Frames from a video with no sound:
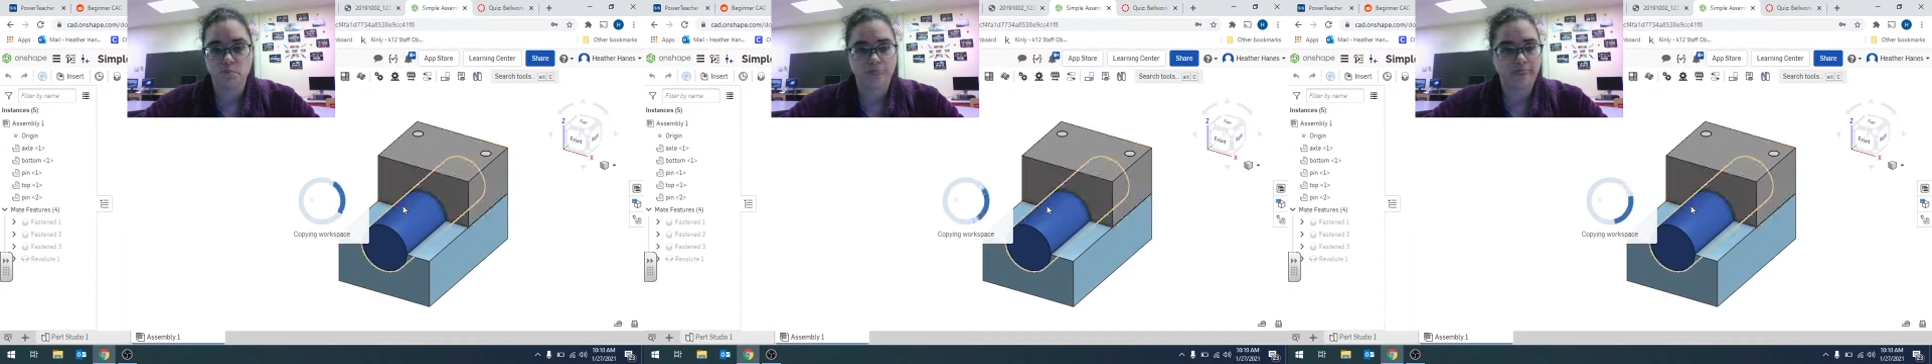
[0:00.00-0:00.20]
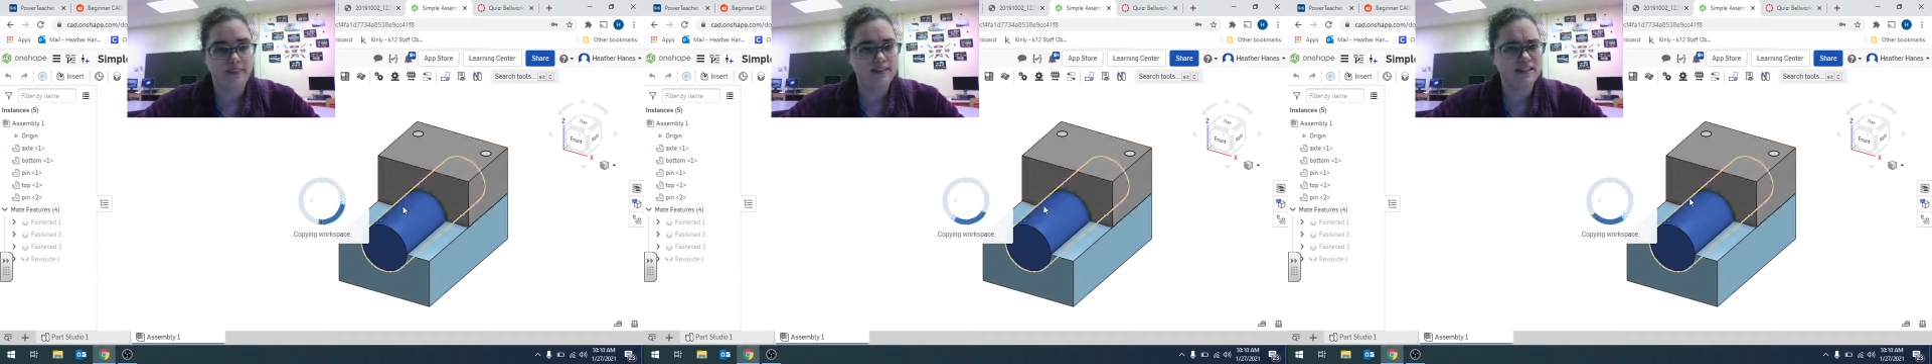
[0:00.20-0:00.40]

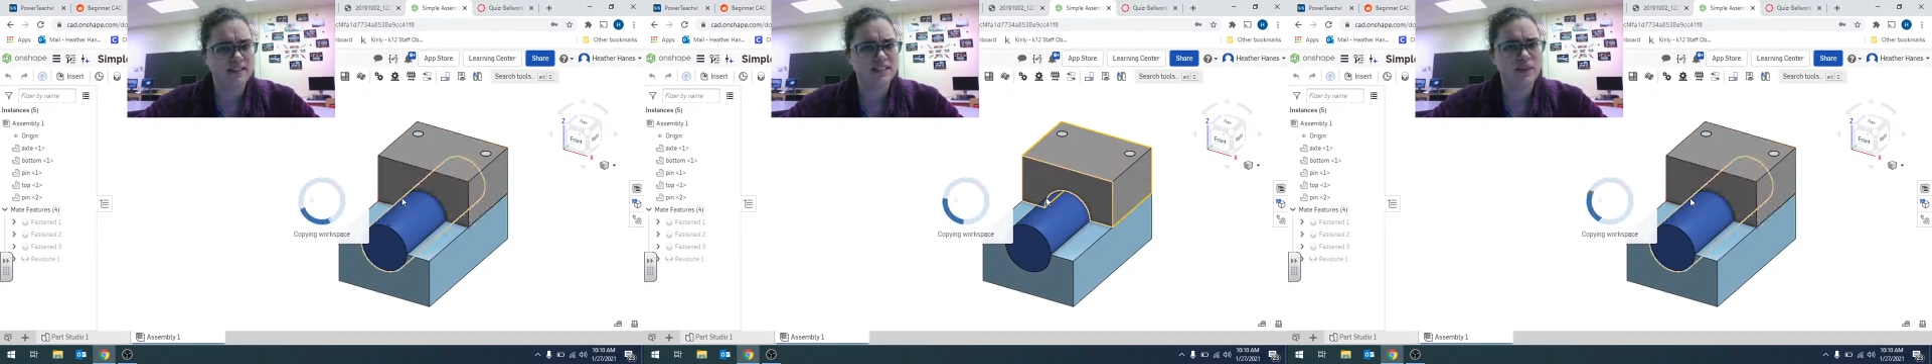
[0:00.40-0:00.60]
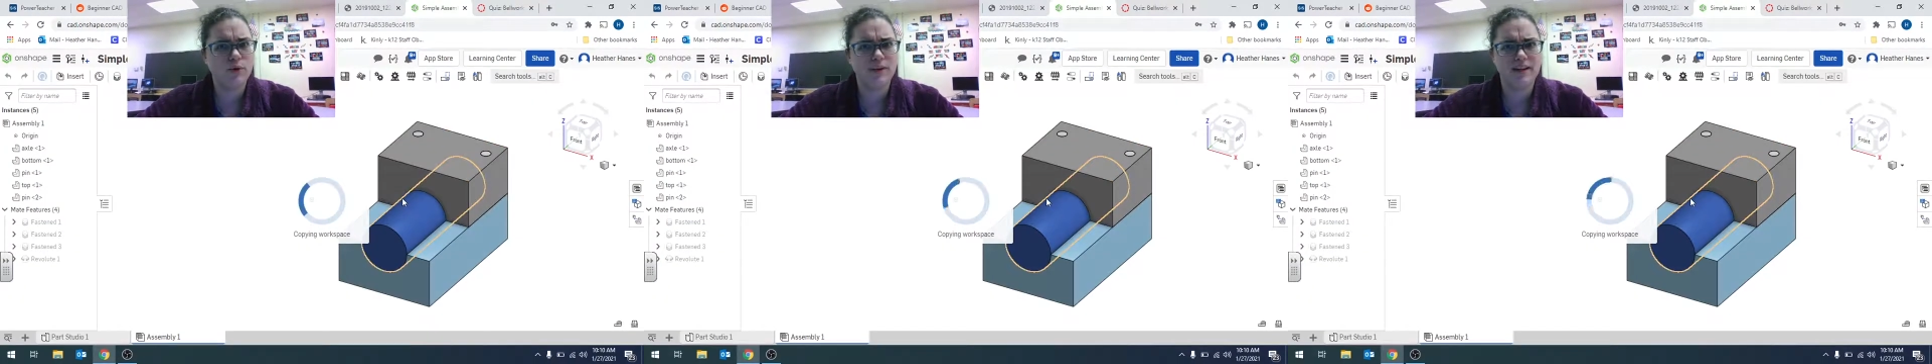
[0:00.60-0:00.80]
And this
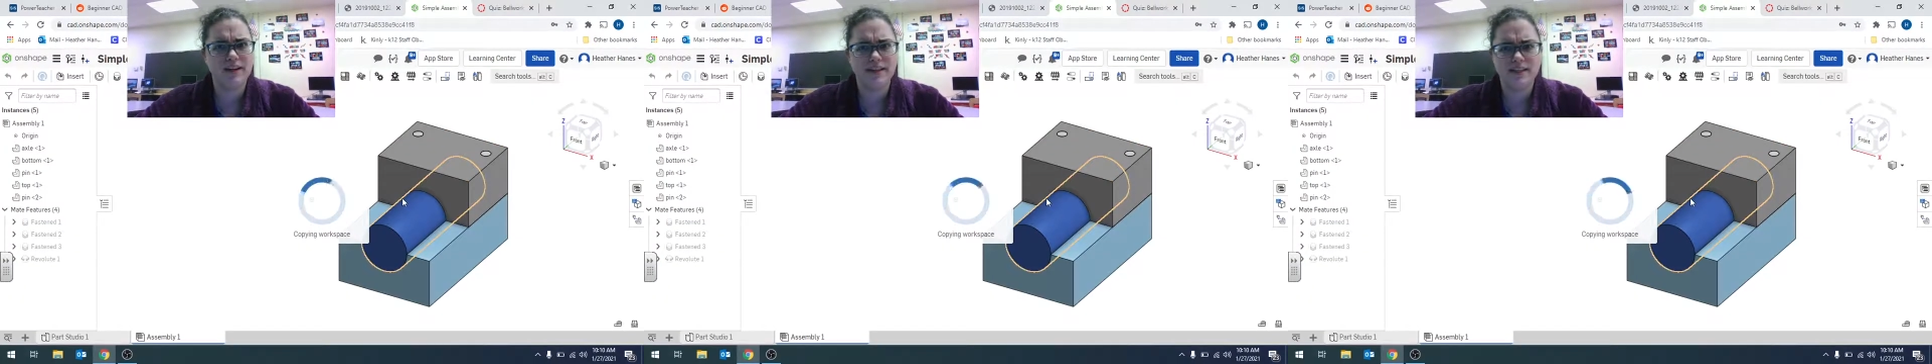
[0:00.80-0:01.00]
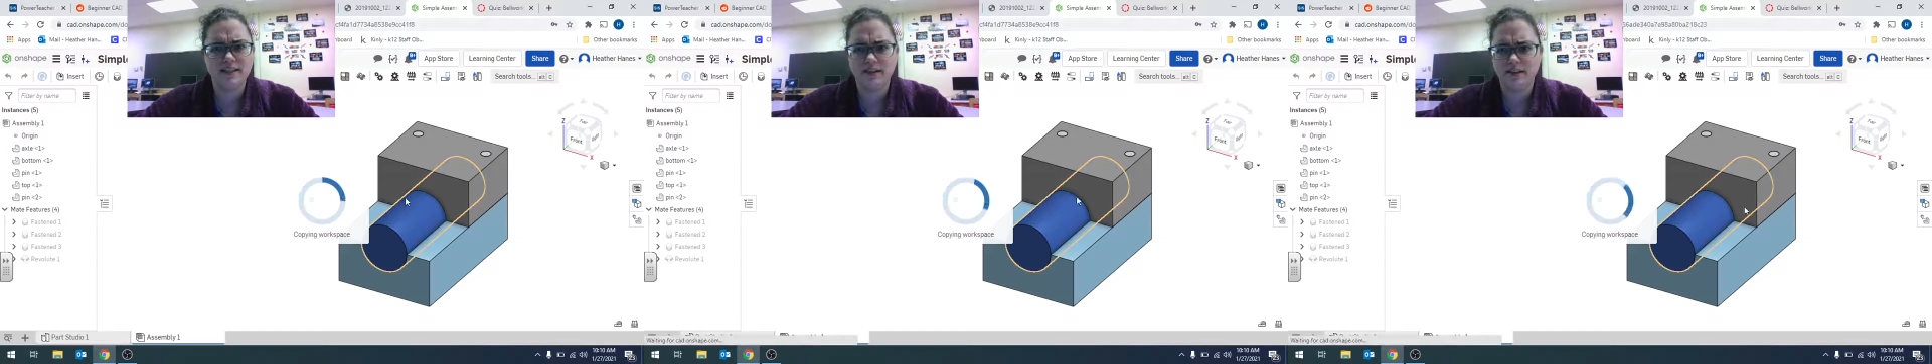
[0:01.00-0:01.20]
is a quick
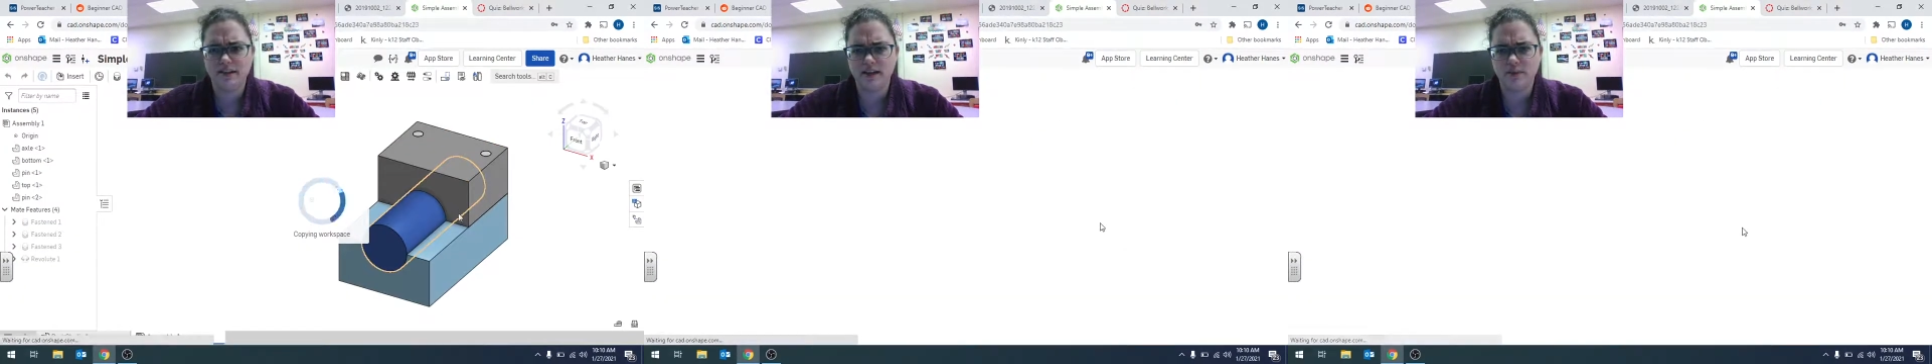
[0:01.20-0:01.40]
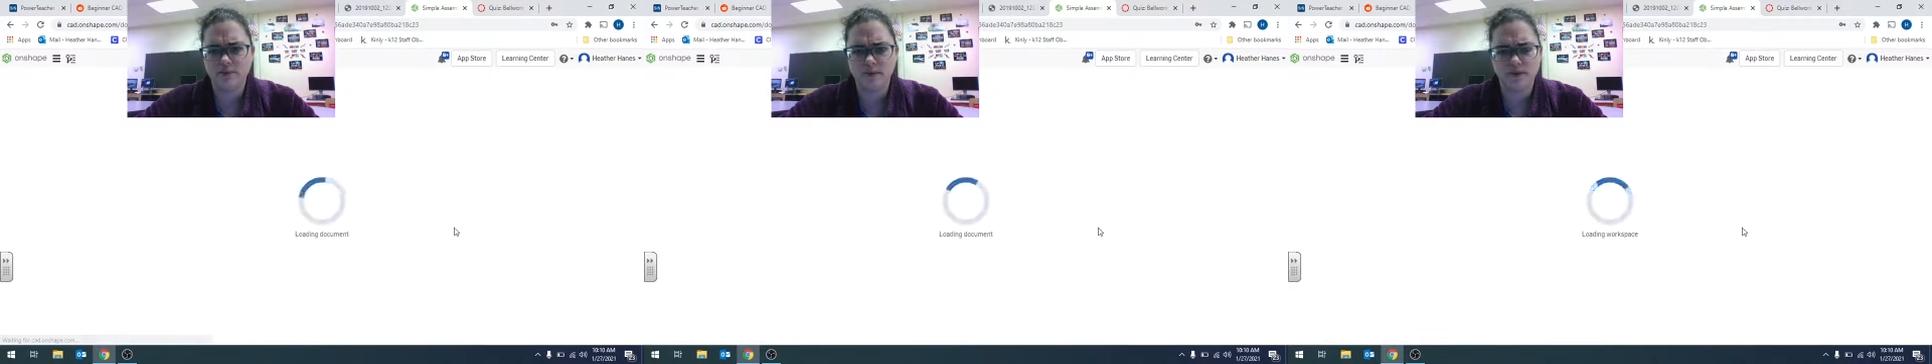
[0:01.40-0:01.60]
and easy
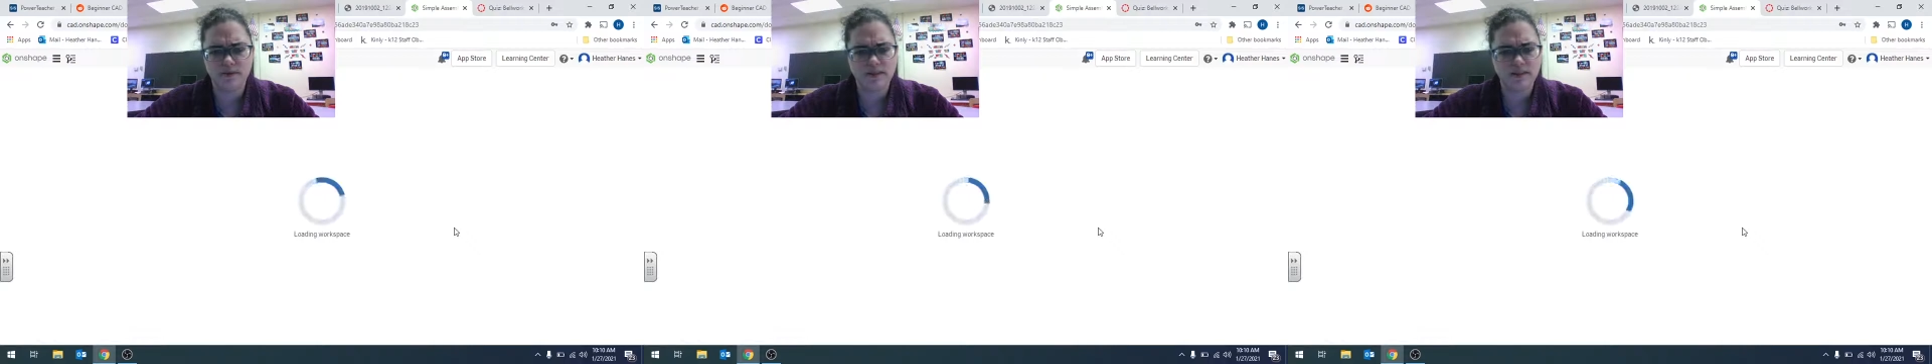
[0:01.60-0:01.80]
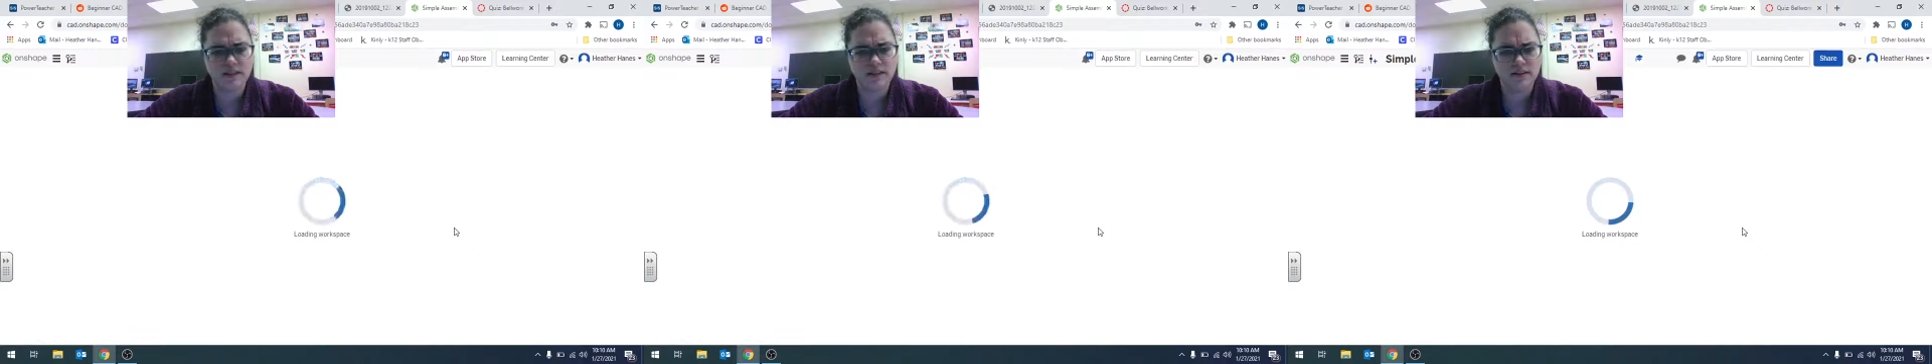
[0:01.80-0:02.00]
thing, I
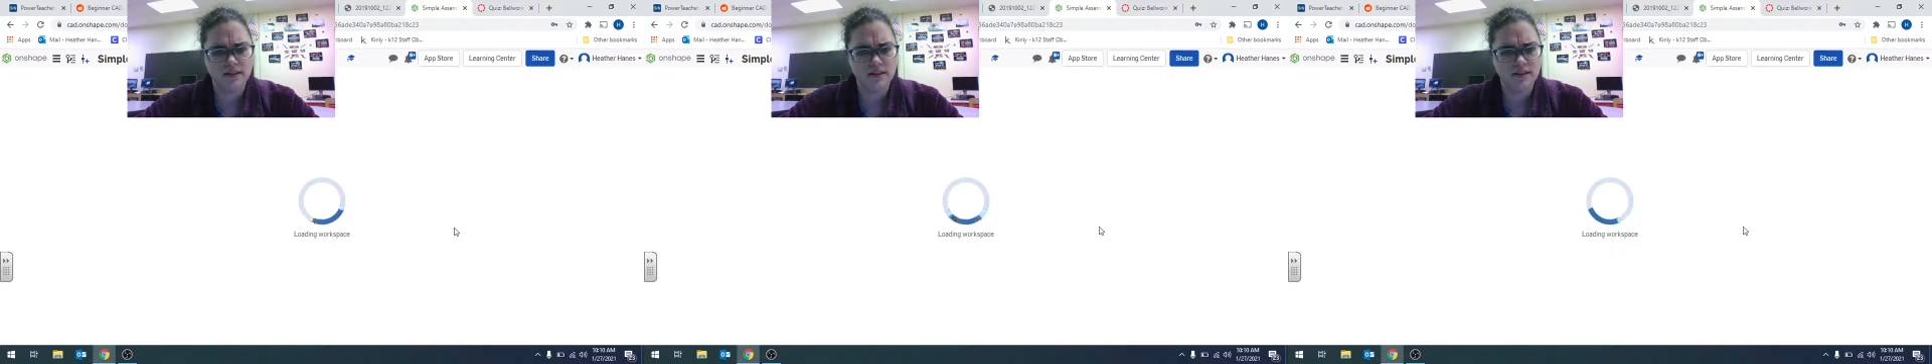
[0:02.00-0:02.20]
promise.